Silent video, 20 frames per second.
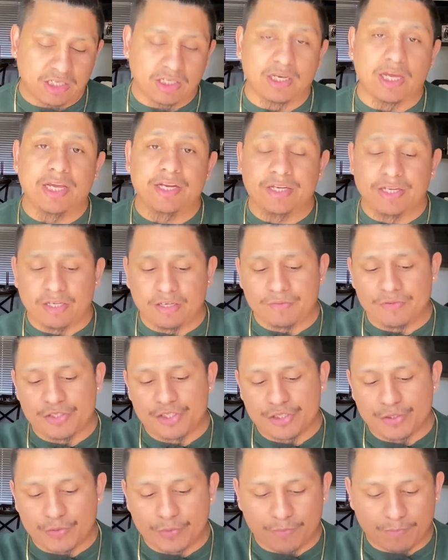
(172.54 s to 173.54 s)
lining of the
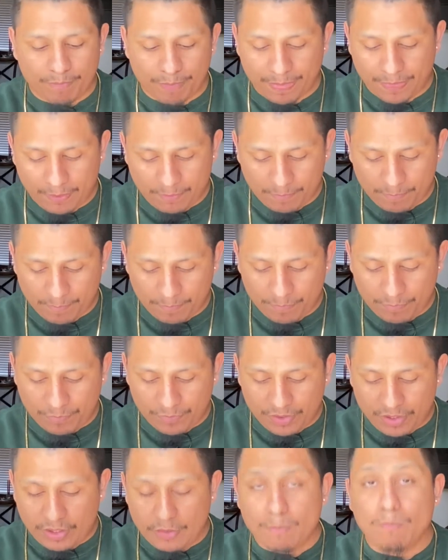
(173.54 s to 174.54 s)
shoe.
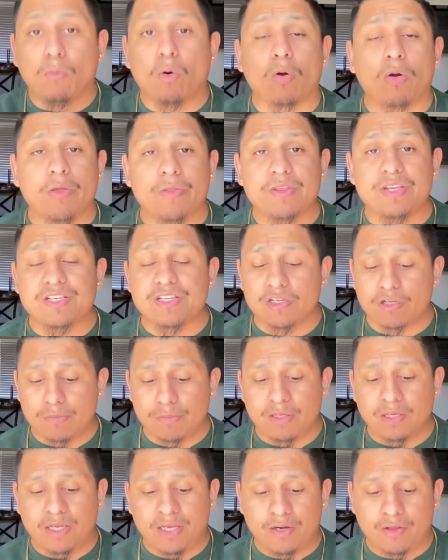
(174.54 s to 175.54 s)
More on this a little
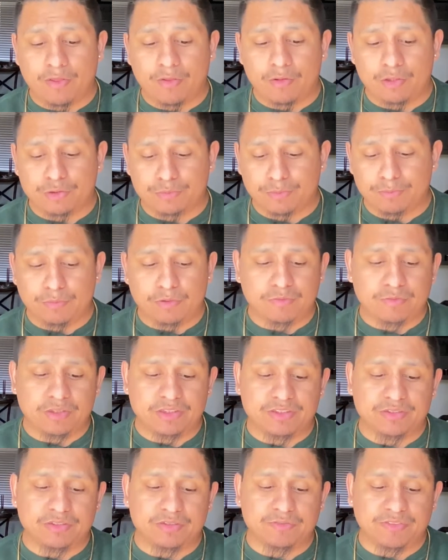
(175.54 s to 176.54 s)
bit later though as we move
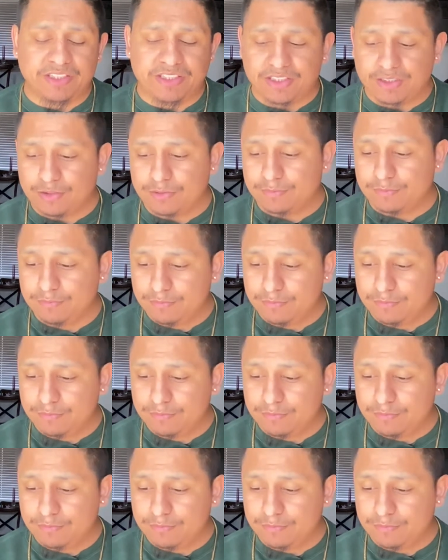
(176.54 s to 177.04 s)
into the video.